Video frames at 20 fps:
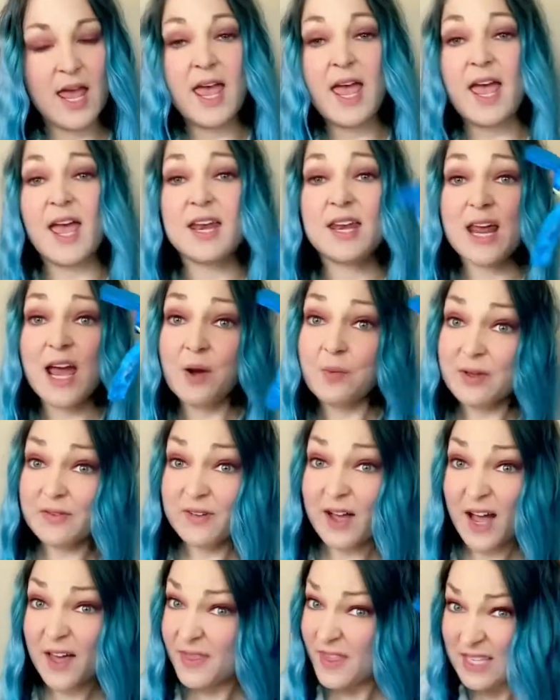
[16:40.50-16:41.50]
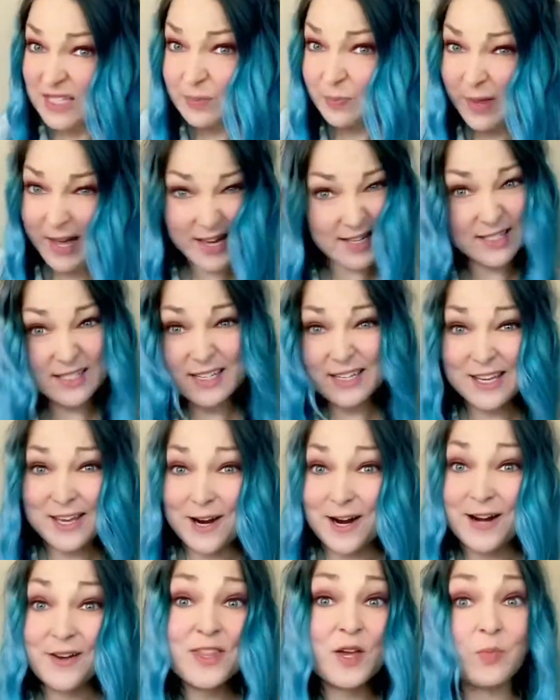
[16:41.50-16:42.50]
And now we've got this plastic
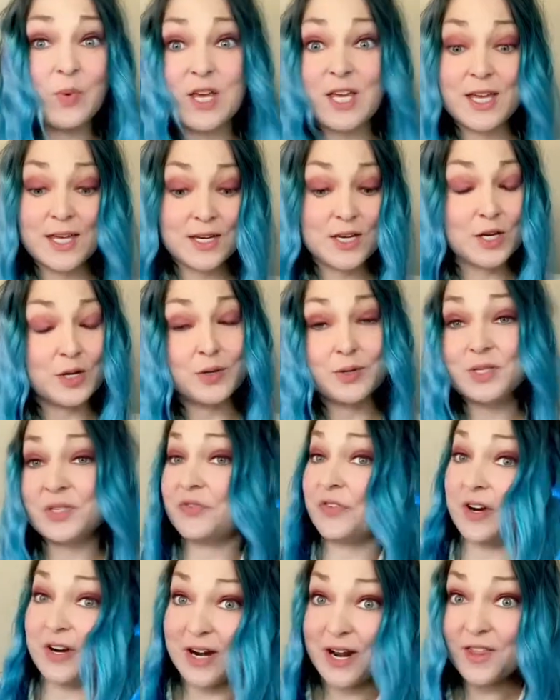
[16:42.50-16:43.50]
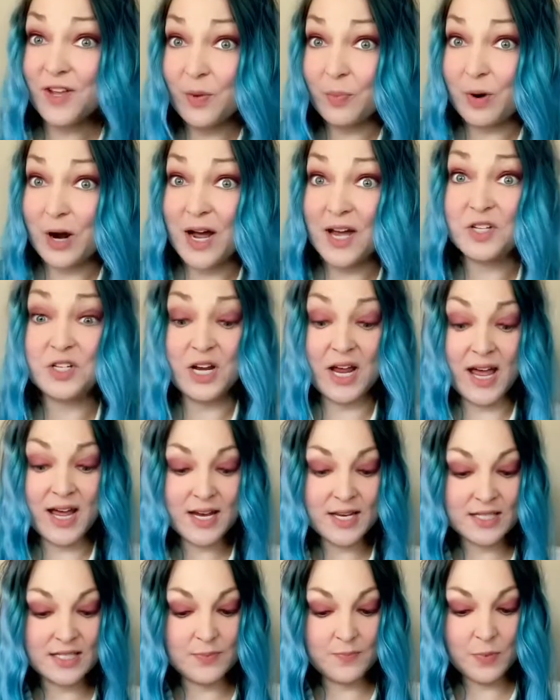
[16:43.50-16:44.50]
yarn that we can use for another
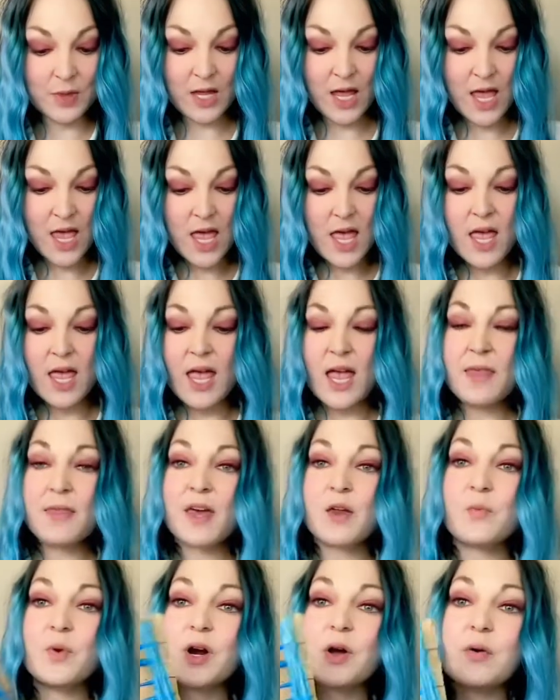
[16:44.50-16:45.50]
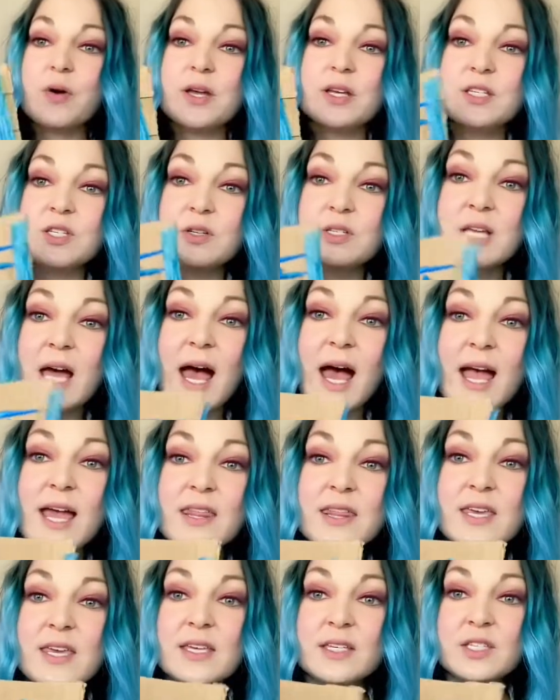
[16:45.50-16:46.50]
project. And then we're going to tie
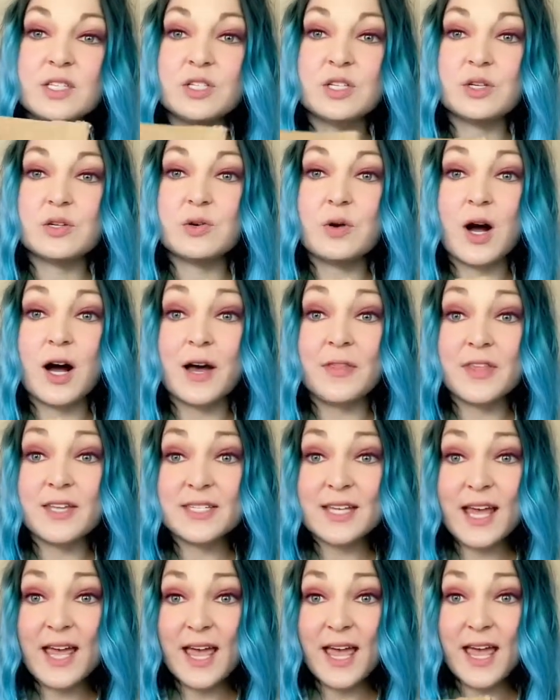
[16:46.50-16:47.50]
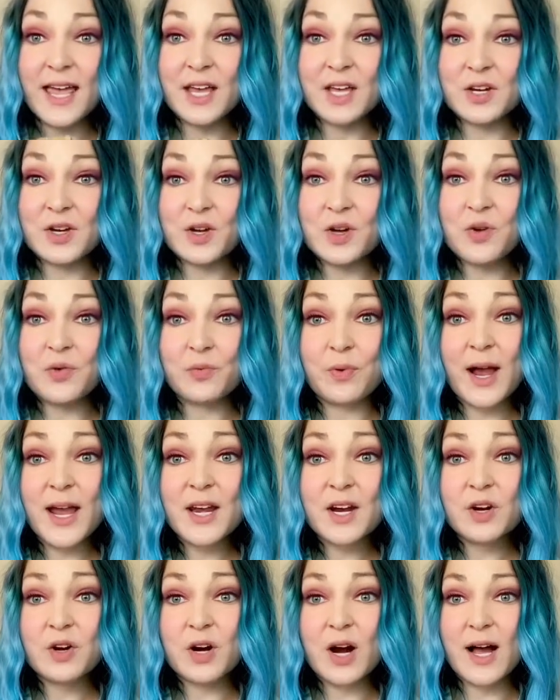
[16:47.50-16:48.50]
these two on the diagonal
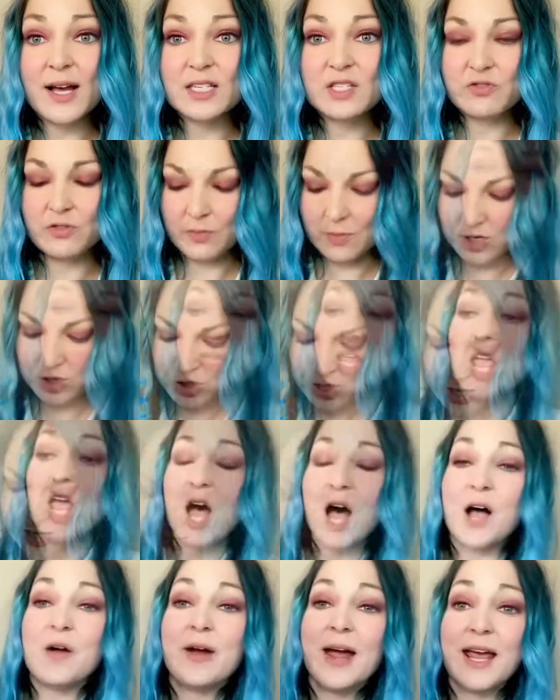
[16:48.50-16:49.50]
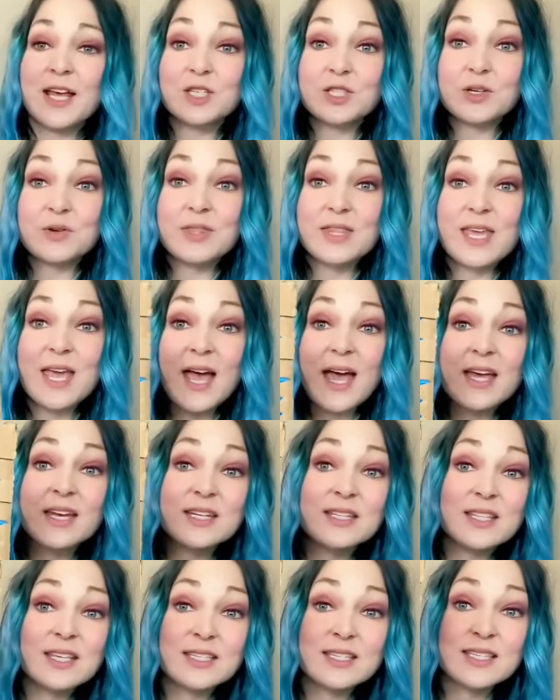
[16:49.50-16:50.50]
right across from each other. All right, so in the
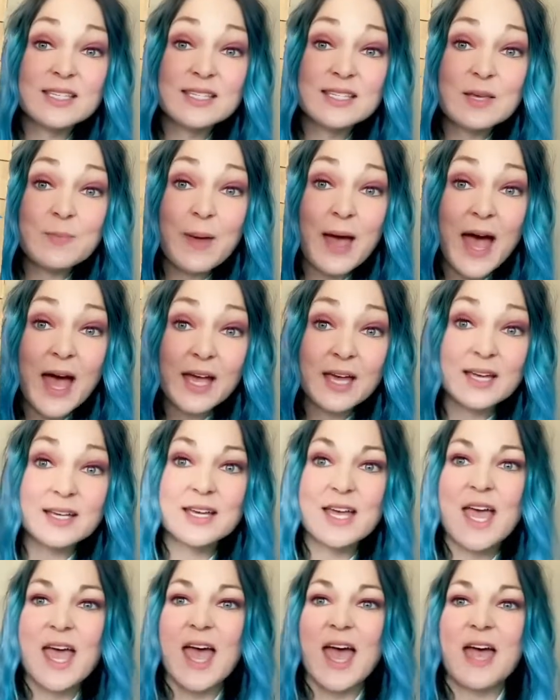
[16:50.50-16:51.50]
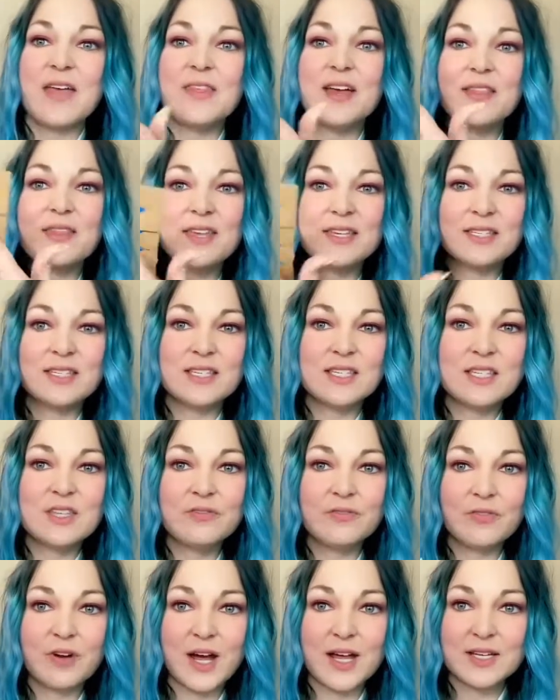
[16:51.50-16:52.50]
end, this is the back, and then this is the
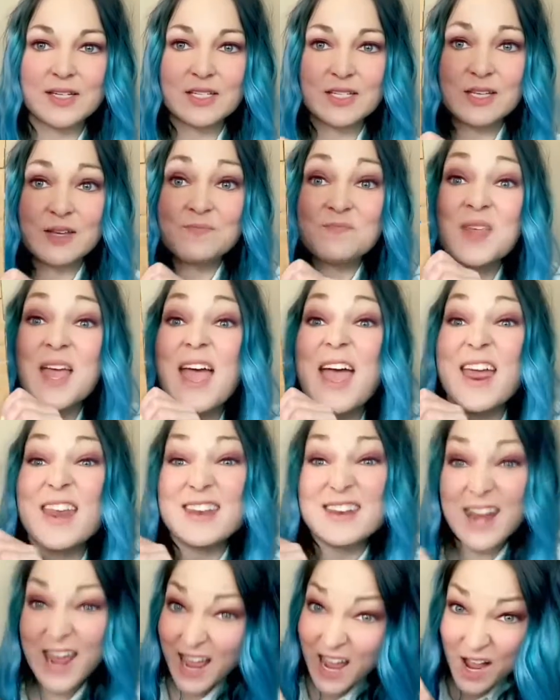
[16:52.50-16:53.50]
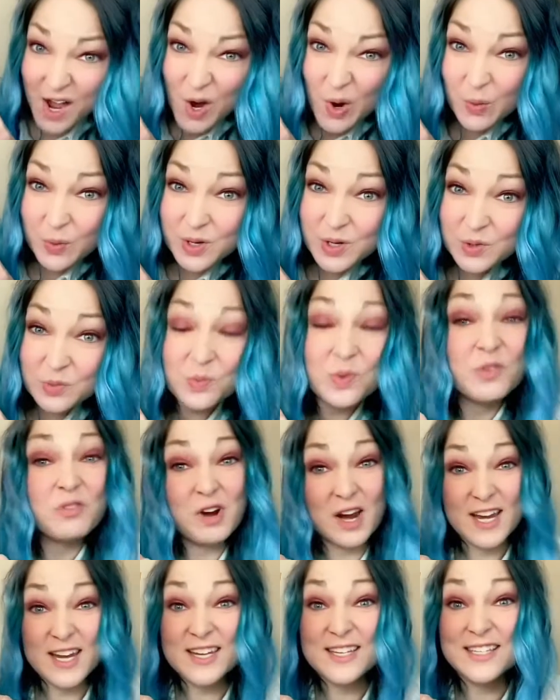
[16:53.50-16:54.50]
front. And now we're
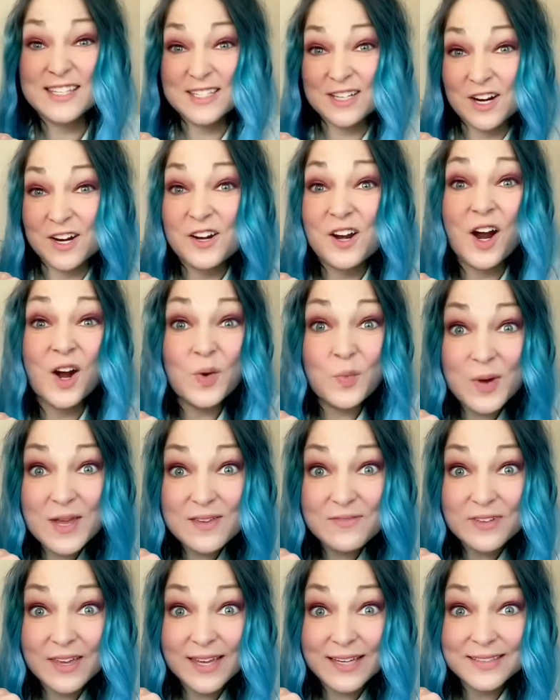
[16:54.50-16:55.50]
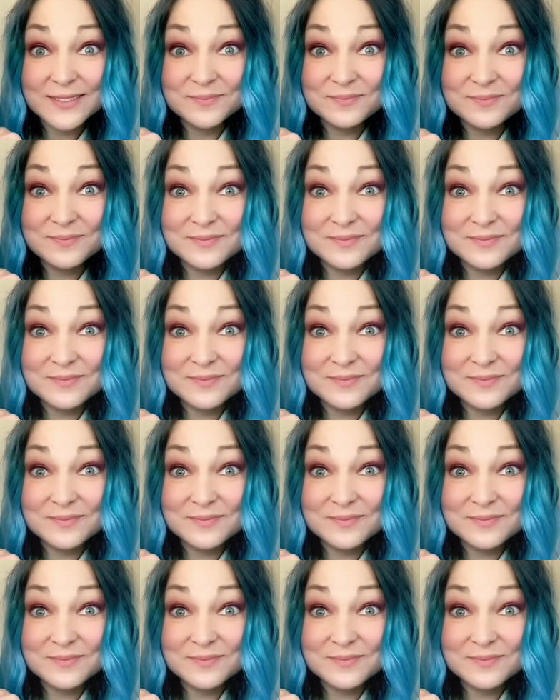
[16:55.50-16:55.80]
ready to start our weaving.